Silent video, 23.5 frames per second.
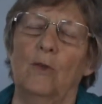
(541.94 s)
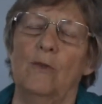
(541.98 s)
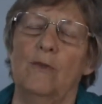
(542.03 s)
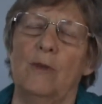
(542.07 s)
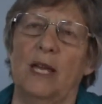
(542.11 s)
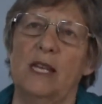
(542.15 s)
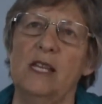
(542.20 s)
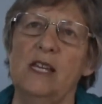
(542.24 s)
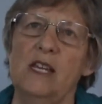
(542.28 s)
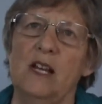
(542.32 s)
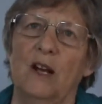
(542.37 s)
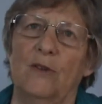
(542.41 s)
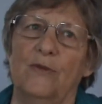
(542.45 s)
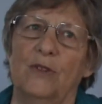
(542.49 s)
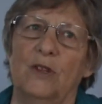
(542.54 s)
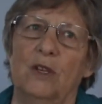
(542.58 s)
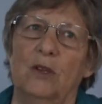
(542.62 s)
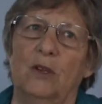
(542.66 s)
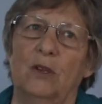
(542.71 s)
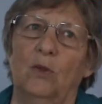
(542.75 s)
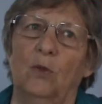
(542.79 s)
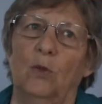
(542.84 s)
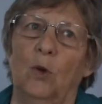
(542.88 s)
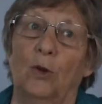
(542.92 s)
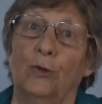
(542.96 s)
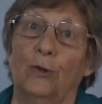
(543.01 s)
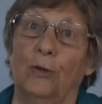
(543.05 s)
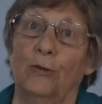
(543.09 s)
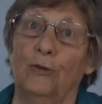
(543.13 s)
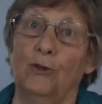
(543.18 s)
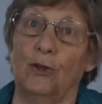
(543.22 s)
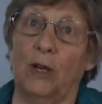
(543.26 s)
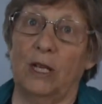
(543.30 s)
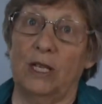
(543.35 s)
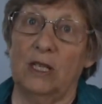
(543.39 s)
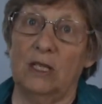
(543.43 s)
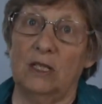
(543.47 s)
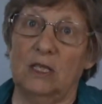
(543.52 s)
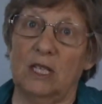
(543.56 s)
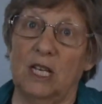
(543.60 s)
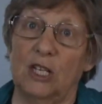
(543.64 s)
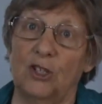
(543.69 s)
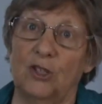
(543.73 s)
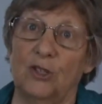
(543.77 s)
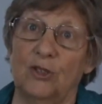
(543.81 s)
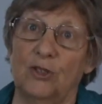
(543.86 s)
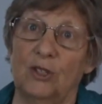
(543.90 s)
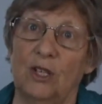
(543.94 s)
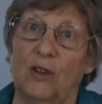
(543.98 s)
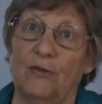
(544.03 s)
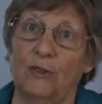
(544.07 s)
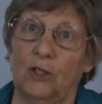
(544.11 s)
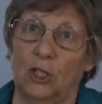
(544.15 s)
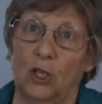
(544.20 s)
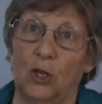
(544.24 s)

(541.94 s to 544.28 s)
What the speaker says: Many of the Waldorf training centers have